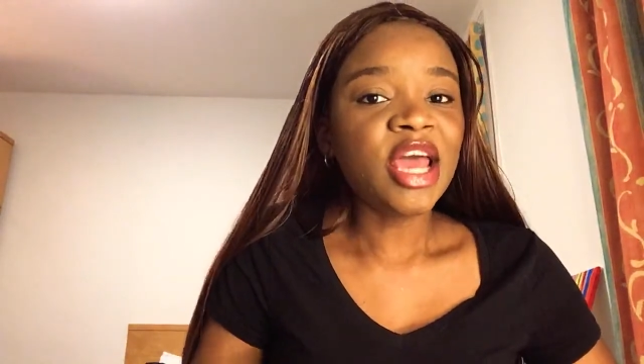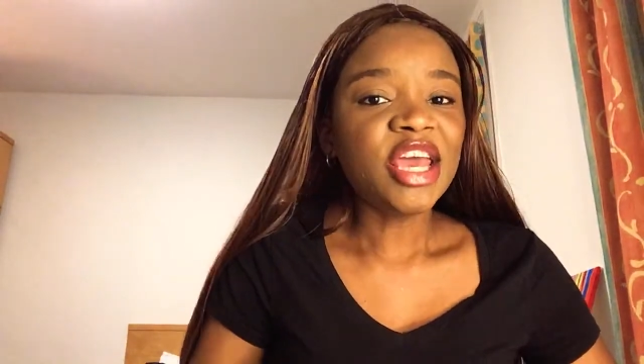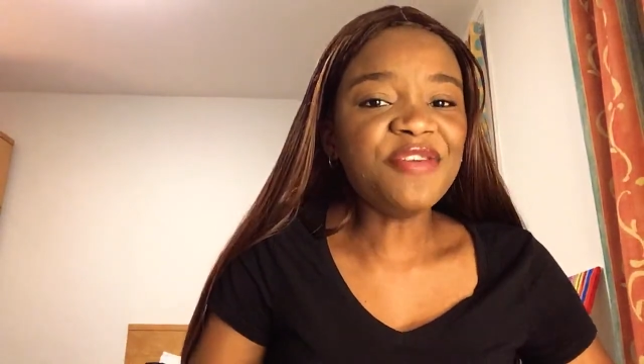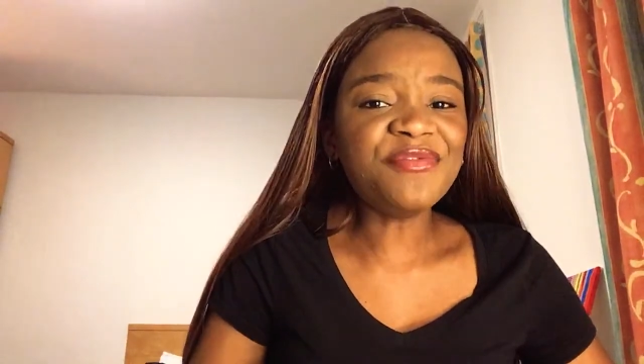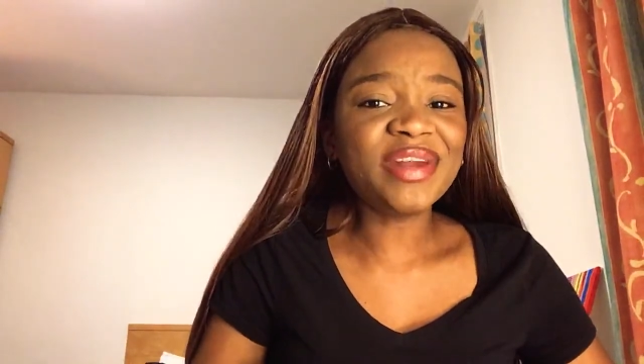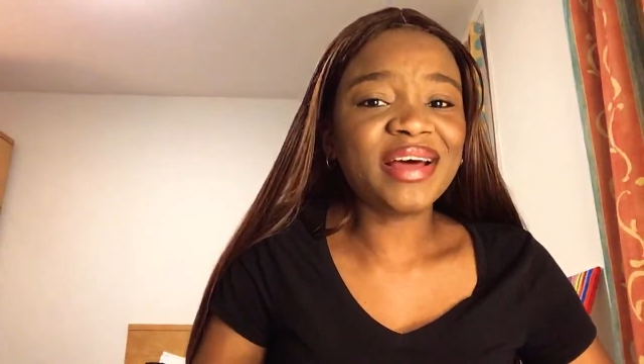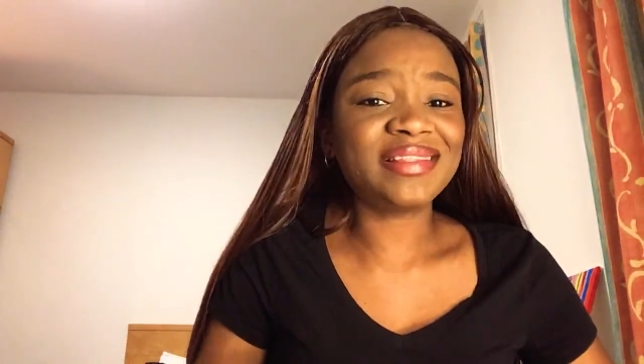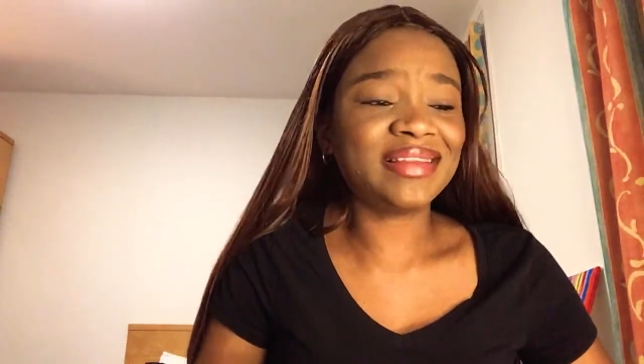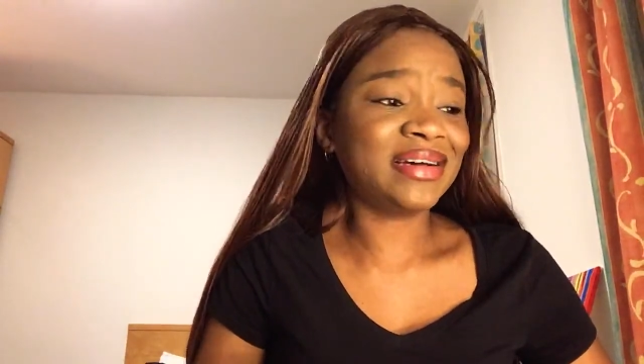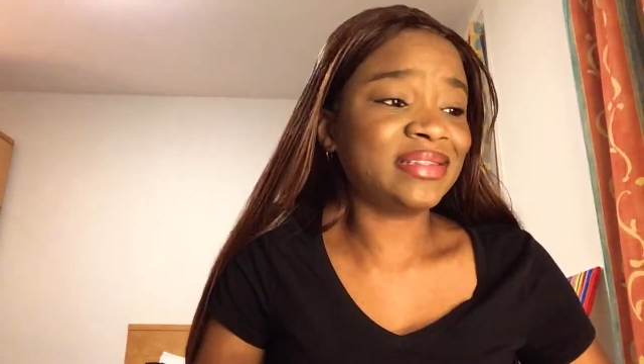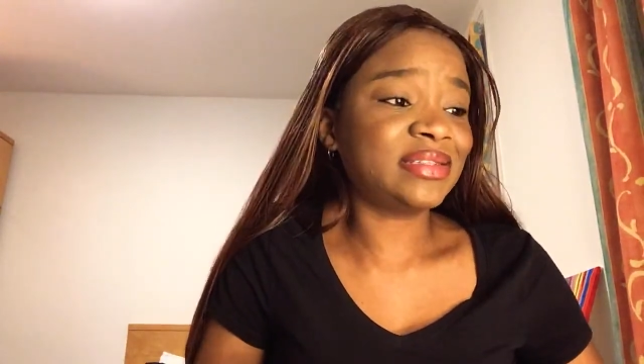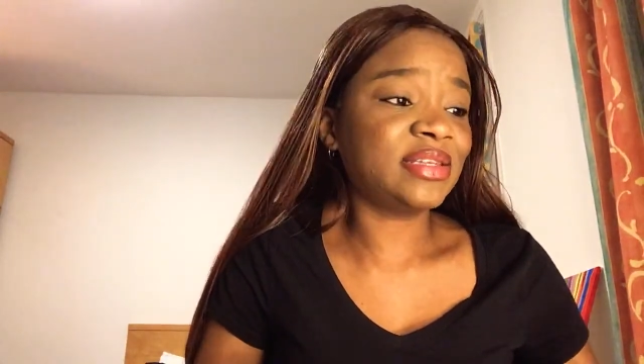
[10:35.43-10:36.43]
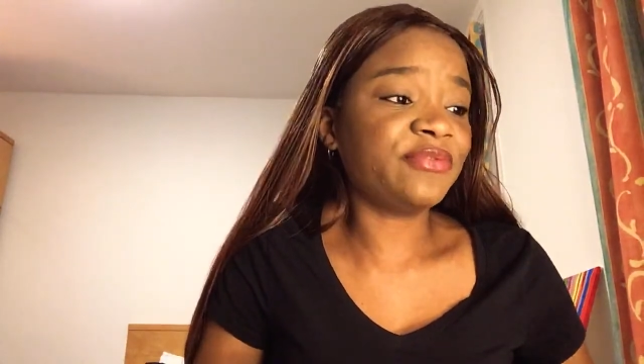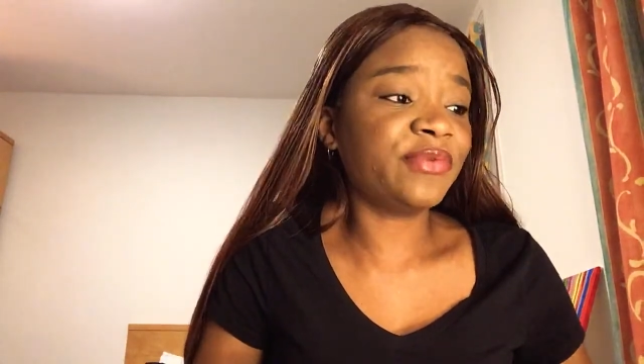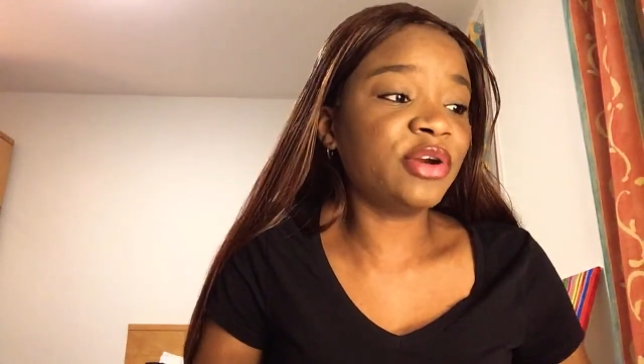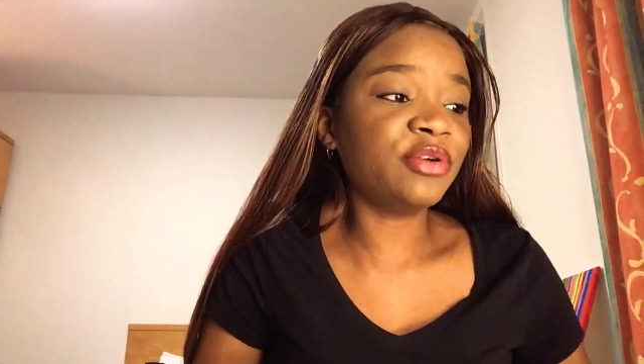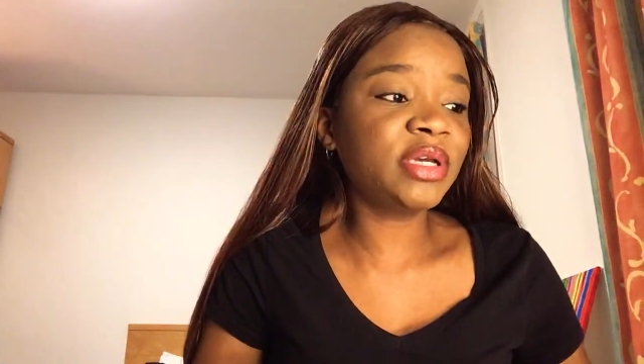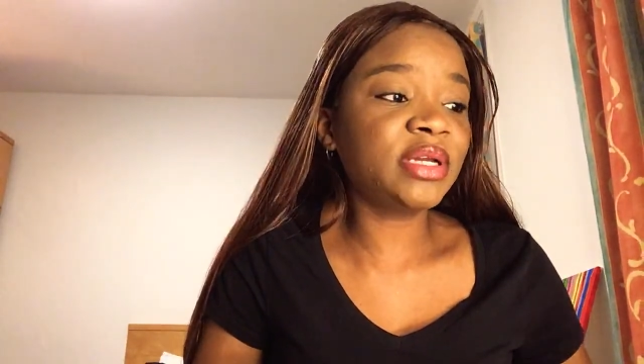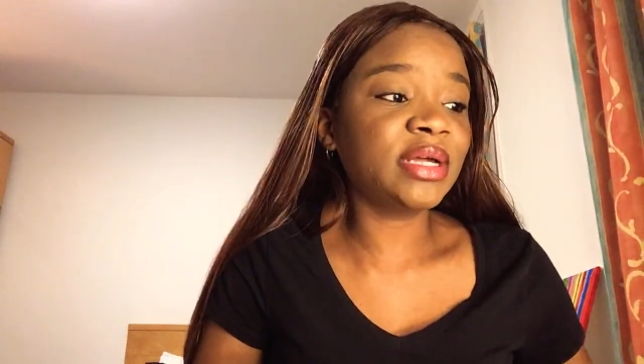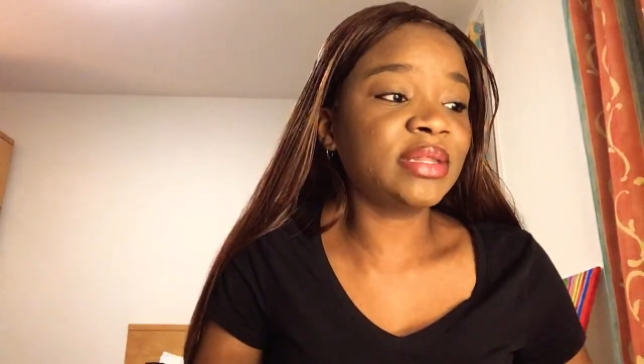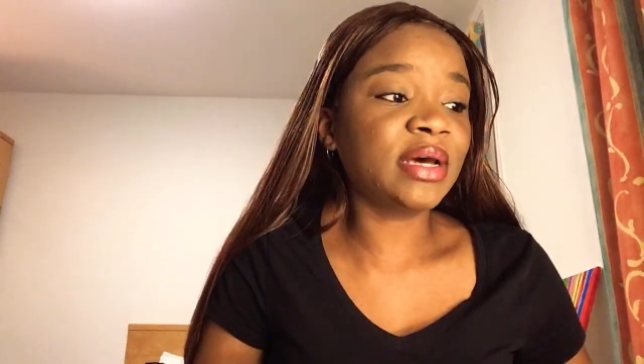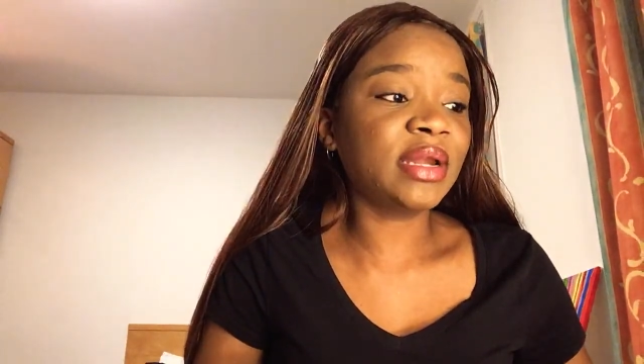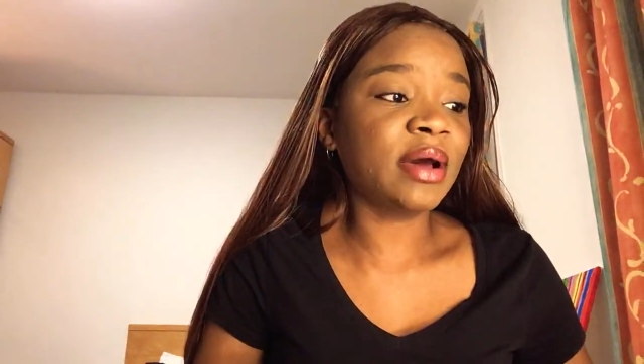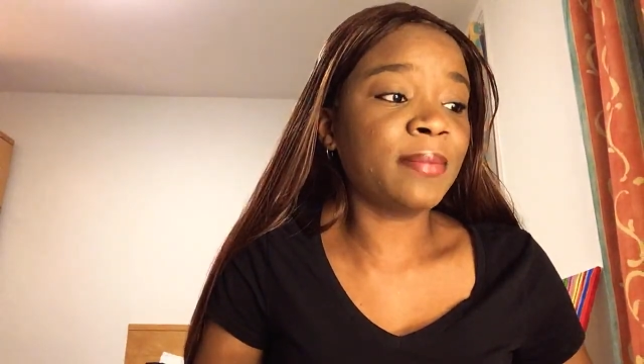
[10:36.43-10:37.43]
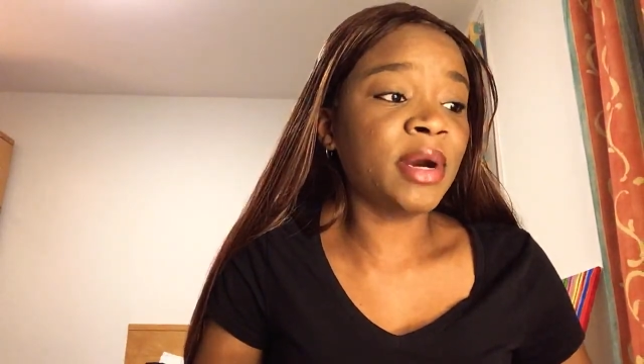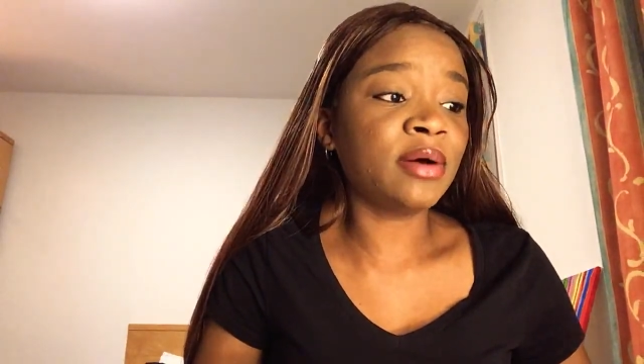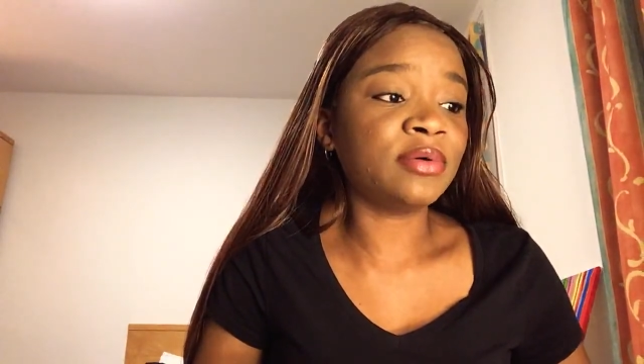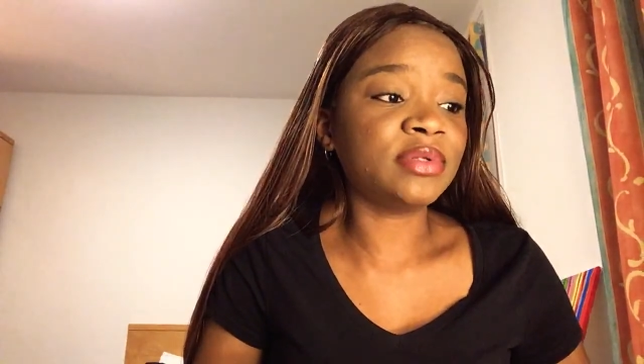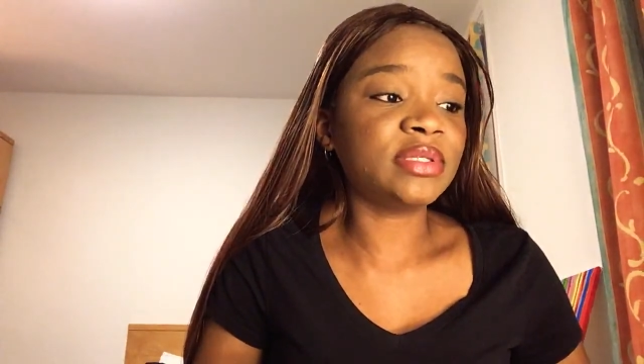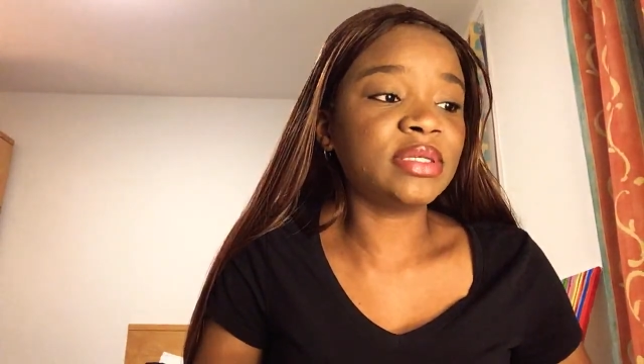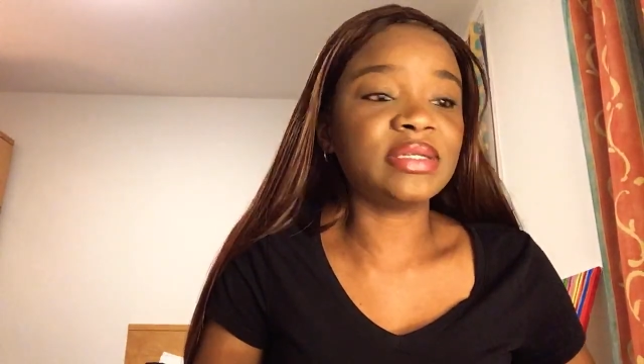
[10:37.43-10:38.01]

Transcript: Even at that, if we're looking at that amount,